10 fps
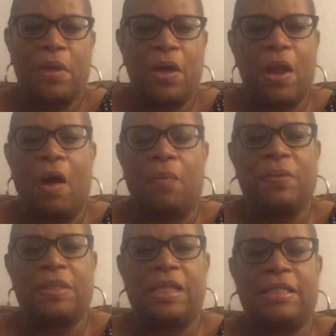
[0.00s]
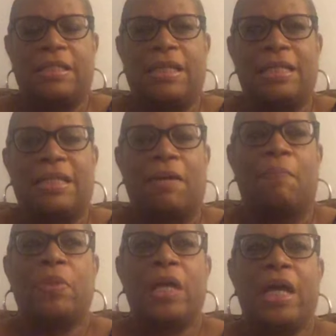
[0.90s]
You know, this this a uh,
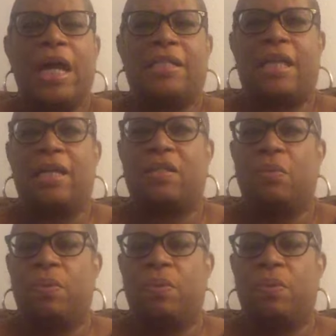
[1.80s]
it it